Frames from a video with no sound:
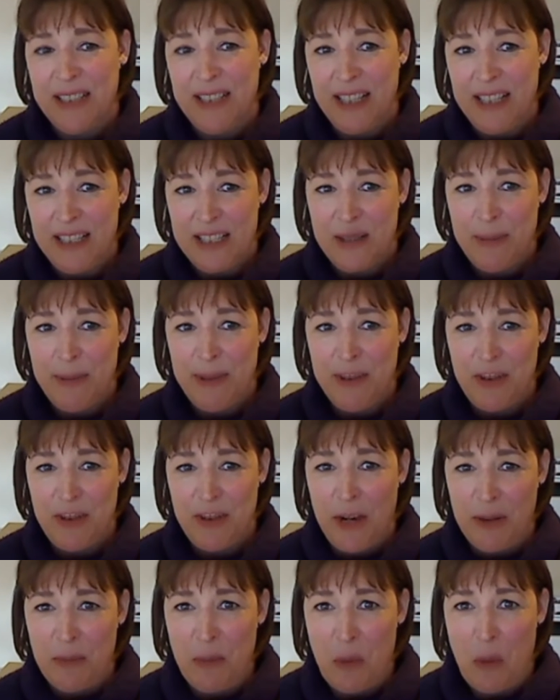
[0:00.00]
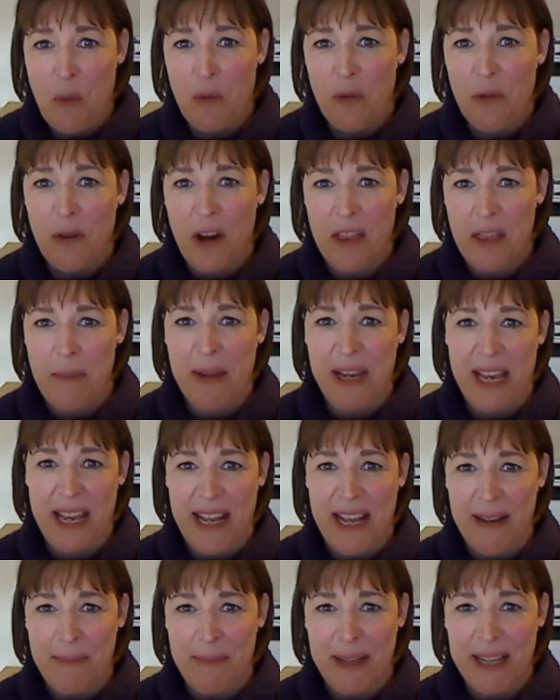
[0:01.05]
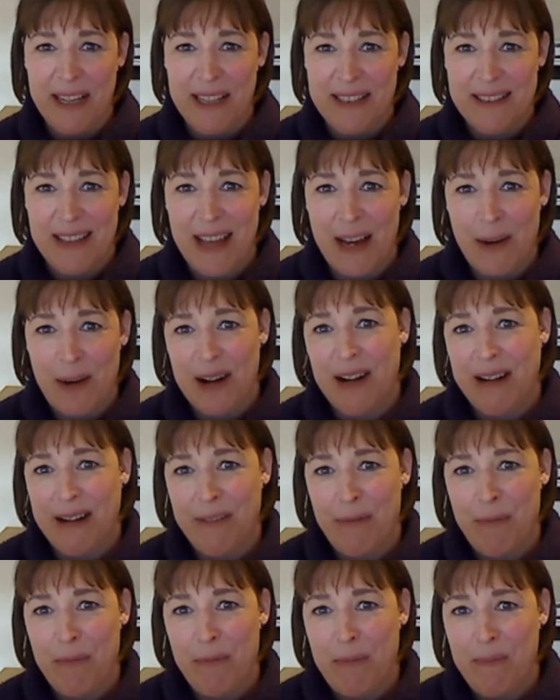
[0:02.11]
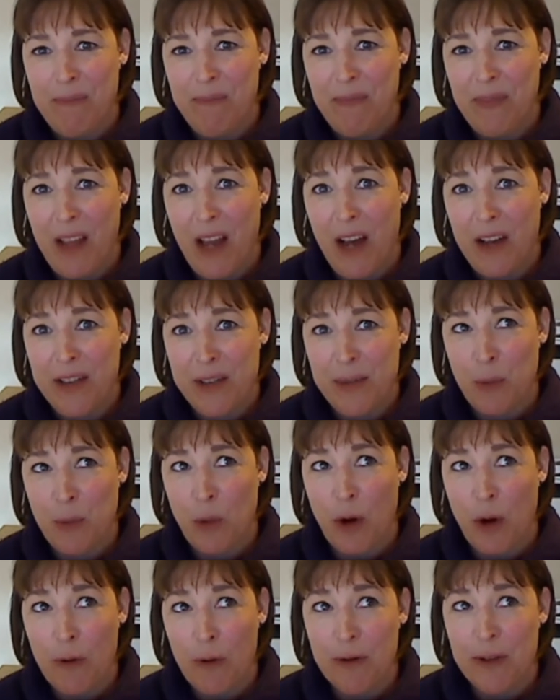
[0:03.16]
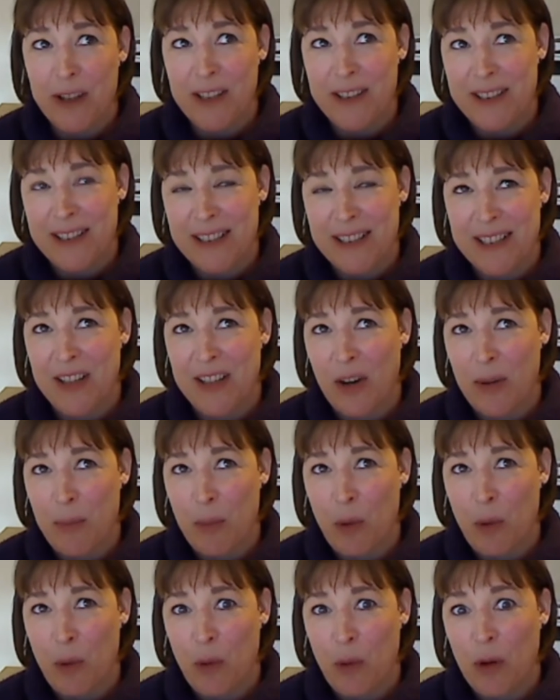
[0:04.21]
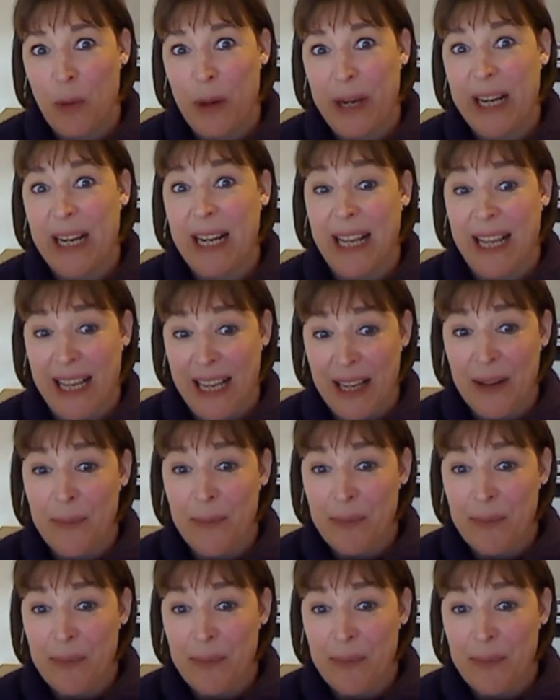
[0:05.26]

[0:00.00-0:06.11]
needs to be shown more at the beginning, because that would have given us more confidence to sign more quickly.